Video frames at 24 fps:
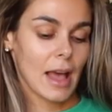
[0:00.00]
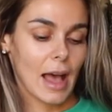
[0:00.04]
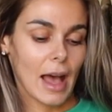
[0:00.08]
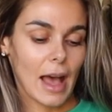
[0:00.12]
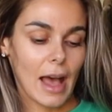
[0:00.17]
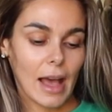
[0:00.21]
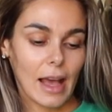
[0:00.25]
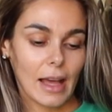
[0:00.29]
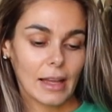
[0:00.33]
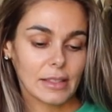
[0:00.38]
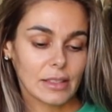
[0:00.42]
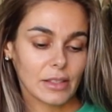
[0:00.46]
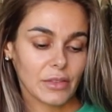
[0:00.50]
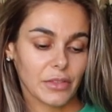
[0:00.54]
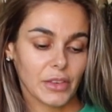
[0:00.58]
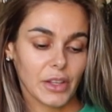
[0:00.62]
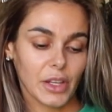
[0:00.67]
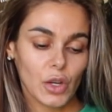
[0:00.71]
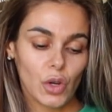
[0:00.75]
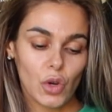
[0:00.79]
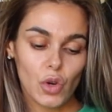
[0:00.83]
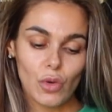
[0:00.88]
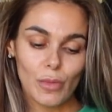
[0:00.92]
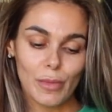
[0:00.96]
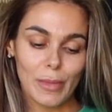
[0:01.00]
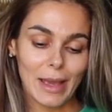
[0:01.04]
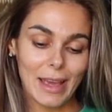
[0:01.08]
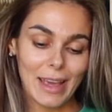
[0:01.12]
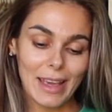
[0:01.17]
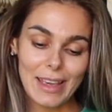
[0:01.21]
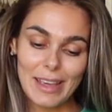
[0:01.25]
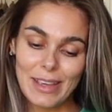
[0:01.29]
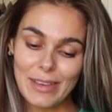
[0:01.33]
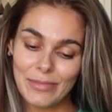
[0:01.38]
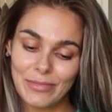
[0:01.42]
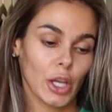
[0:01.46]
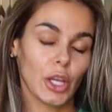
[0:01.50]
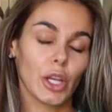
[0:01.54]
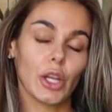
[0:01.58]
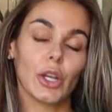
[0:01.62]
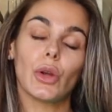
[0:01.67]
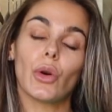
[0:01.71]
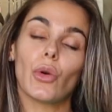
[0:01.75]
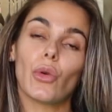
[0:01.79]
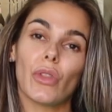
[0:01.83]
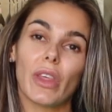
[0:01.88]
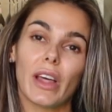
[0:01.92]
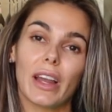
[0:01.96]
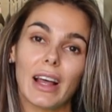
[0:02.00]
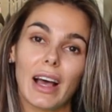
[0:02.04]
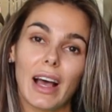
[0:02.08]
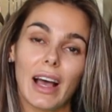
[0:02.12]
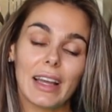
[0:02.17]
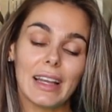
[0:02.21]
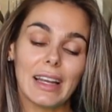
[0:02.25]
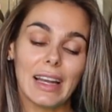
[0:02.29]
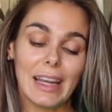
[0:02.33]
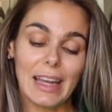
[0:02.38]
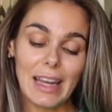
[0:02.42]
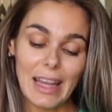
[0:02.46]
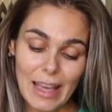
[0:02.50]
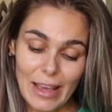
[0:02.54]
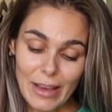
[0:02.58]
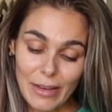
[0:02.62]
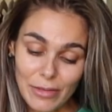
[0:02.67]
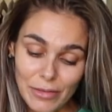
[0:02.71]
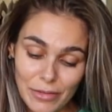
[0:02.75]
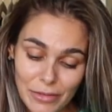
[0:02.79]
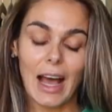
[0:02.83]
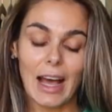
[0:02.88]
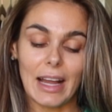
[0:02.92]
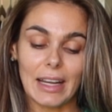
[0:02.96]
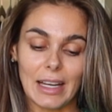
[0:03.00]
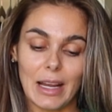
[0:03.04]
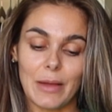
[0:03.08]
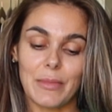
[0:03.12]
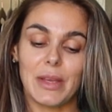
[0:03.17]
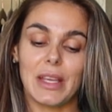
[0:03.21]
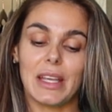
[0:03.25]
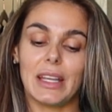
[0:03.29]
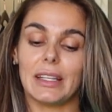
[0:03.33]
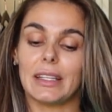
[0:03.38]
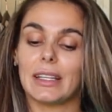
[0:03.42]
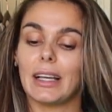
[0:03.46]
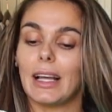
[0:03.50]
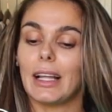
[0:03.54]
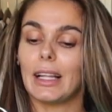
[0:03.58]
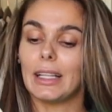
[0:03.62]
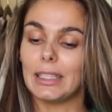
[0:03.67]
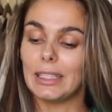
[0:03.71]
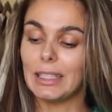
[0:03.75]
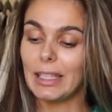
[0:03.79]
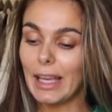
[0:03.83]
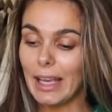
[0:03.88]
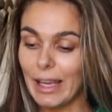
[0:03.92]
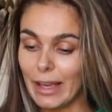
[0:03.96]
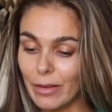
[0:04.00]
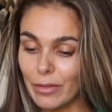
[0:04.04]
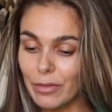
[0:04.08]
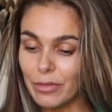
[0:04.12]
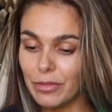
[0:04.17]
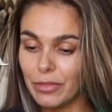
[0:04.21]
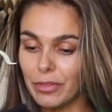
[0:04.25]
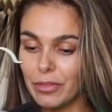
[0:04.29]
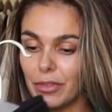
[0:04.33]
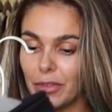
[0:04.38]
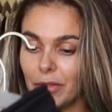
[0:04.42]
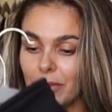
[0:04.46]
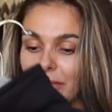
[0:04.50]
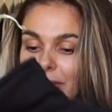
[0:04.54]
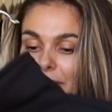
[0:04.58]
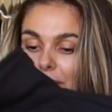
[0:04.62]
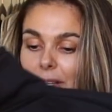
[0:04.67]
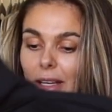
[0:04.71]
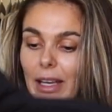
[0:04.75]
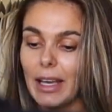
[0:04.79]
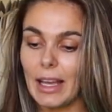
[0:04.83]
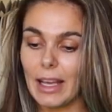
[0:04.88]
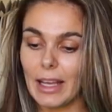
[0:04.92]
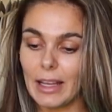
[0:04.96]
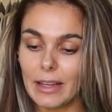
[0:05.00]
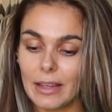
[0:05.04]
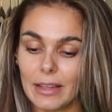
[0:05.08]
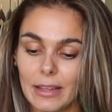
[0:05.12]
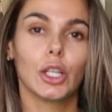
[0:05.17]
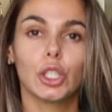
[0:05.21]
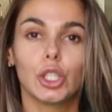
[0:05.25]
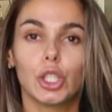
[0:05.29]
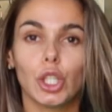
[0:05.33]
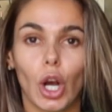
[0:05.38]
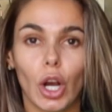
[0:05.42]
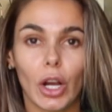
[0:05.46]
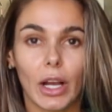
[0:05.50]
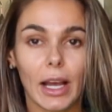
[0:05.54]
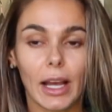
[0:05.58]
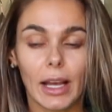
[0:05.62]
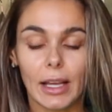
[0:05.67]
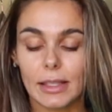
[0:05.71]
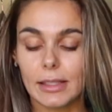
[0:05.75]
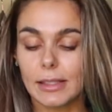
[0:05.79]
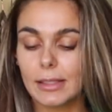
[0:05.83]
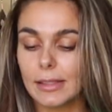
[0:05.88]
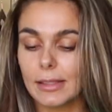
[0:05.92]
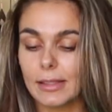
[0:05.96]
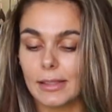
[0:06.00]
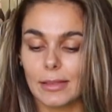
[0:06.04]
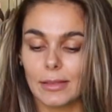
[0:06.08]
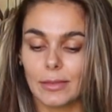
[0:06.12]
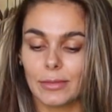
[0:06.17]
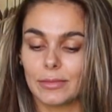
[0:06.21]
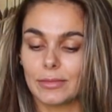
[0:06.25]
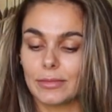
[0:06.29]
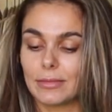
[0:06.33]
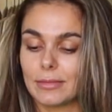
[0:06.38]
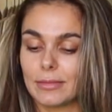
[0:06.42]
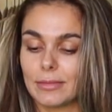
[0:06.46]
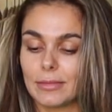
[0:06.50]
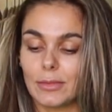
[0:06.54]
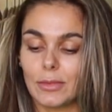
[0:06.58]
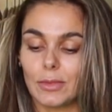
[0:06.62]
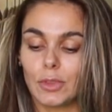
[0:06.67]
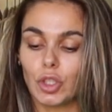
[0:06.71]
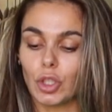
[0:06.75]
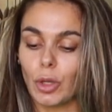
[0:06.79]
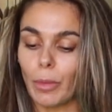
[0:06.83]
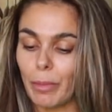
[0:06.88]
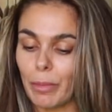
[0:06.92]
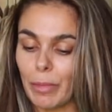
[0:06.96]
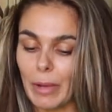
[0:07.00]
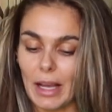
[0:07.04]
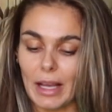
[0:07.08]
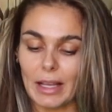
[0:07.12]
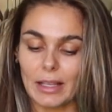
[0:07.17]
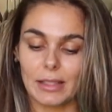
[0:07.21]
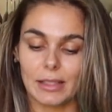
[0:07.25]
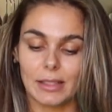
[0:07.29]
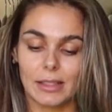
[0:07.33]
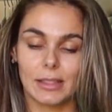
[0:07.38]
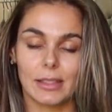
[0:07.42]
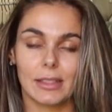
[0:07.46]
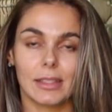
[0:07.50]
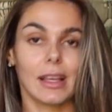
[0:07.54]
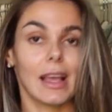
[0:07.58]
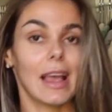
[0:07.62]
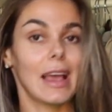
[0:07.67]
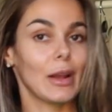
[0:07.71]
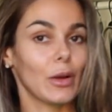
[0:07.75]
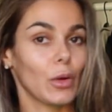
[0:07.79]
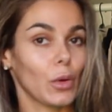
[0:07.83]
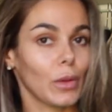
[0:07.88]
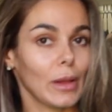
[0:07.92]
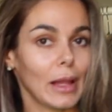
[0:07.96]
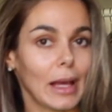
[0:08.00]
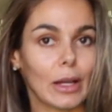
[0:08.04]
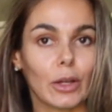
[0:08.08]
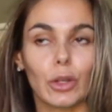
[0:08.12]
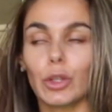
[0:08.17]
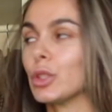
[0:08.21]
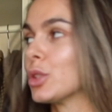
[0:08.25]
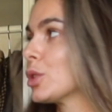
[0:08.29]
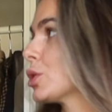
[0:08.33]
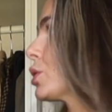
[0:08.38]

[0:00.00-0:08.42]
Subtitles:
And if you know me, you know that I live, and I mean live, in joggers, jumpers, and all that good